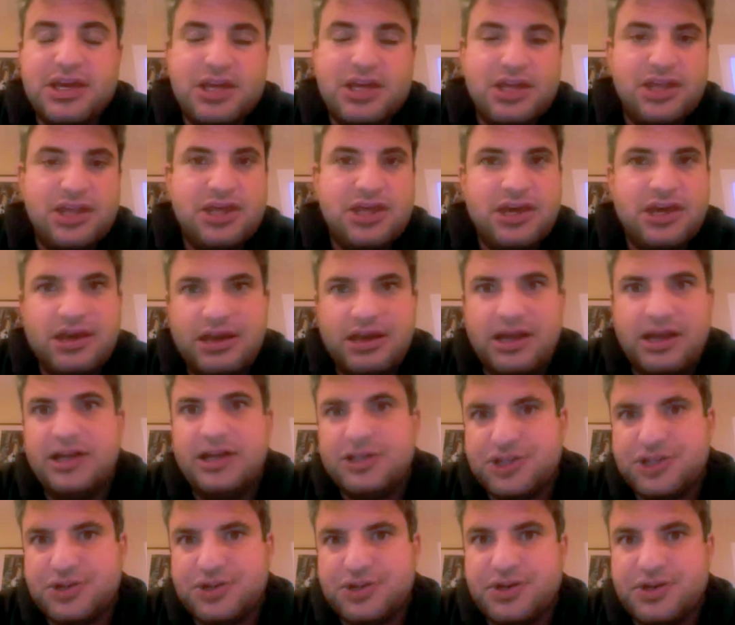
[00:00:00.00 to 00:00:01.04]
the
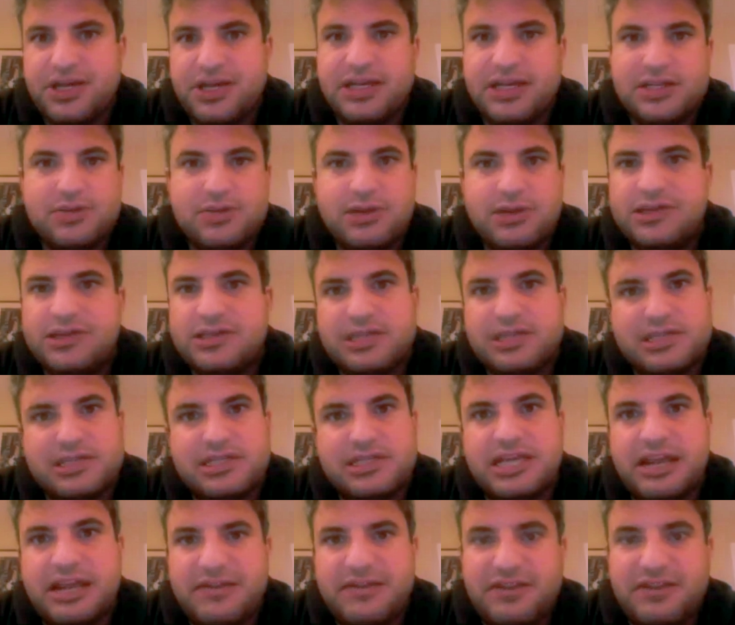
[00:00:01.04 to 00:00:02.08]
country as well as the
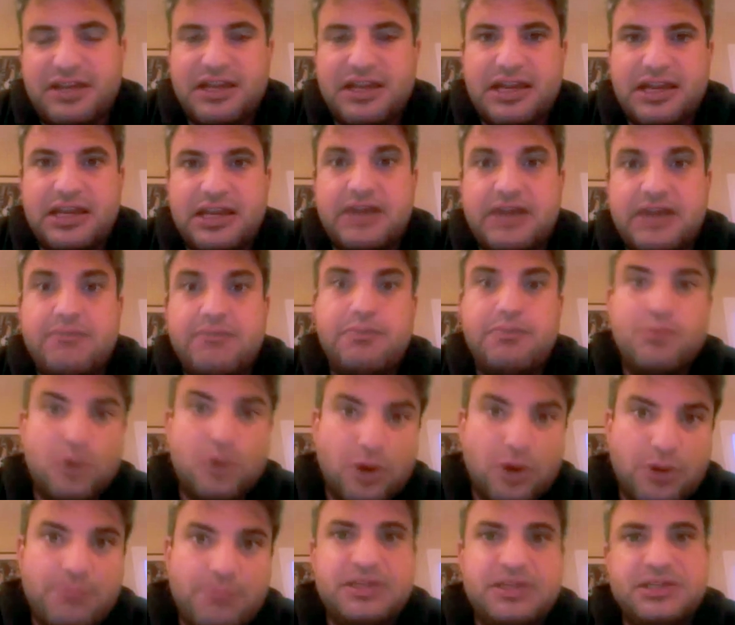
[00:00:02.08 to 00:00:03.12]
state of Connecticut
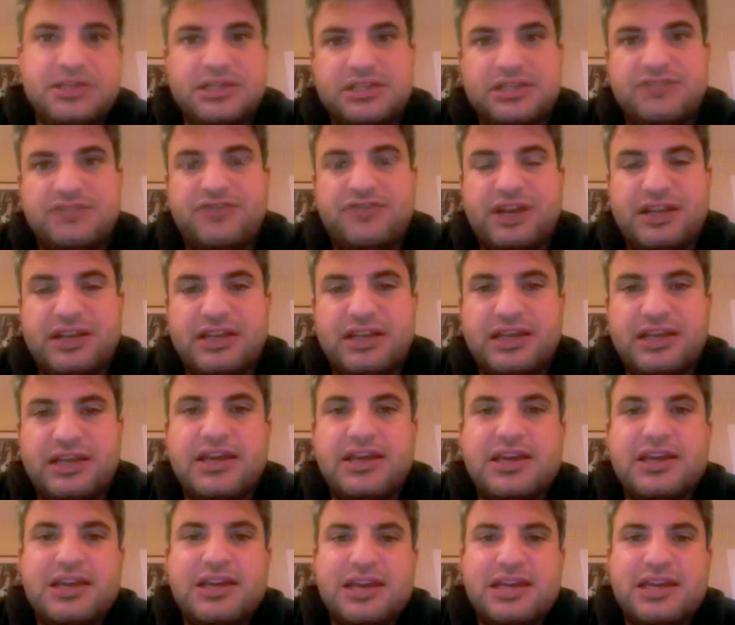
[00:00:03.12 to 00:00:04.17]
more business
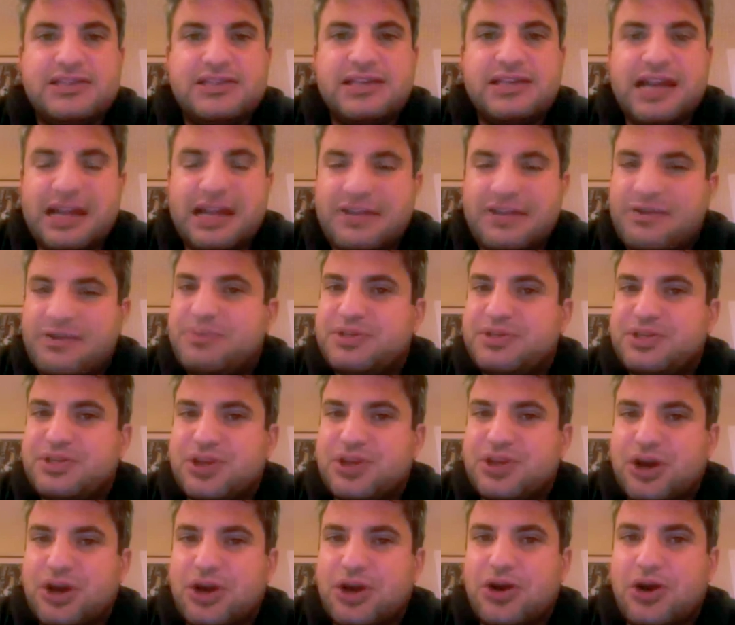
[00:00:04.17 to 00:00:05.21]
friendly. It's kind of a
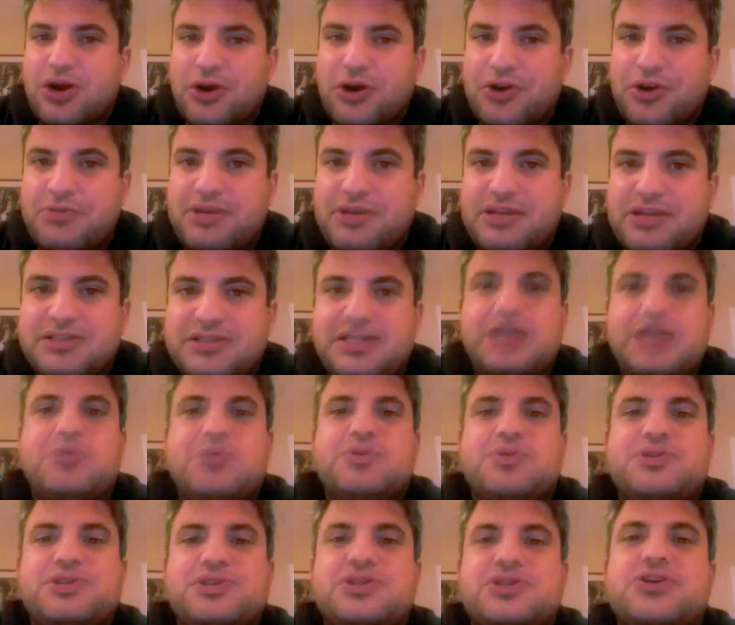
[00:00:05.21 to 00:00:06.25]
bizarre argument. It's like
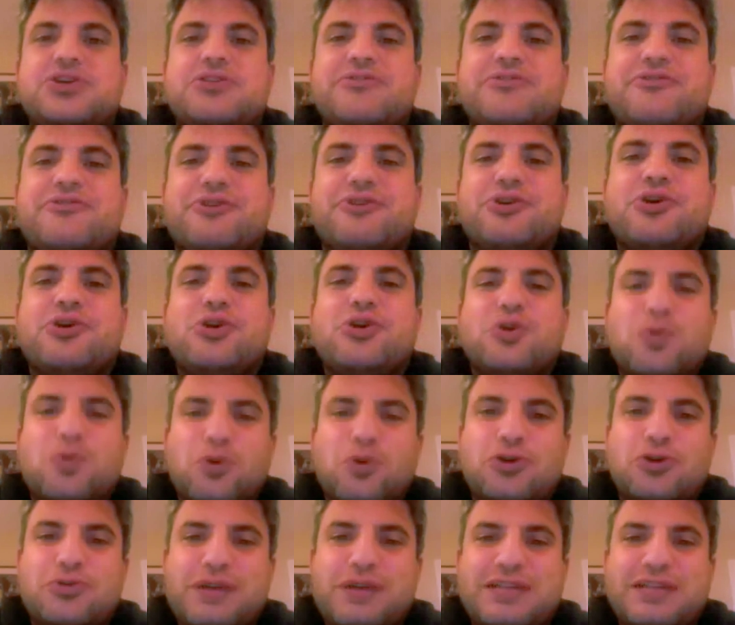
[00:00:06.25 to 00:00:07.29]
what's good for
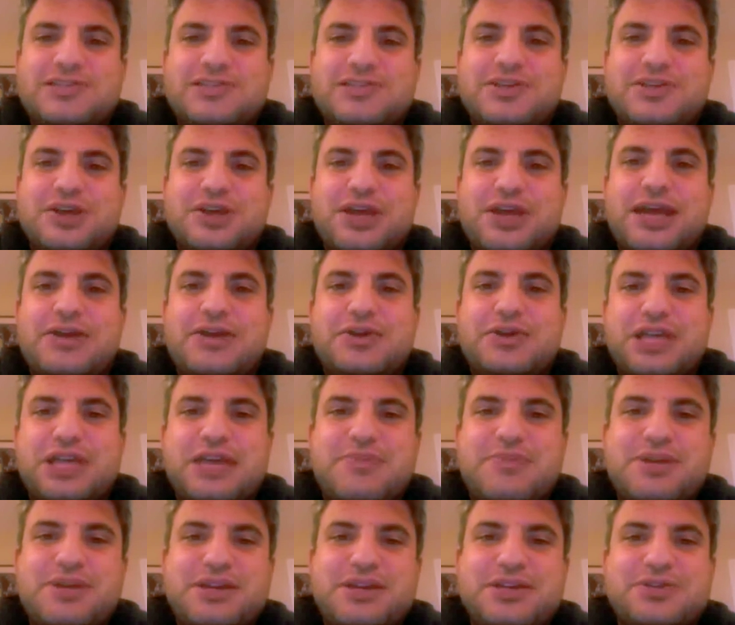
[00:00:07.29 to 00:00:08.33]
World Wrestling
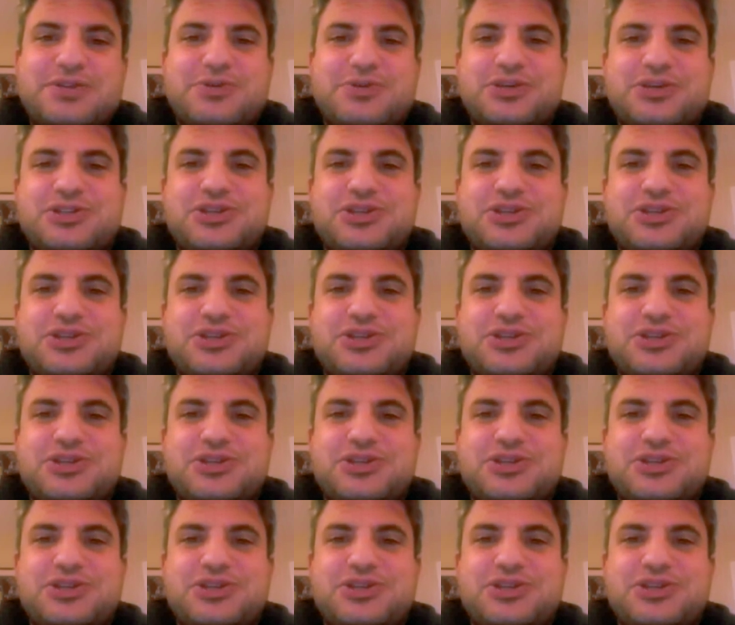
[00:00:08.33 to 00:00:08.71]
Entertainment is what's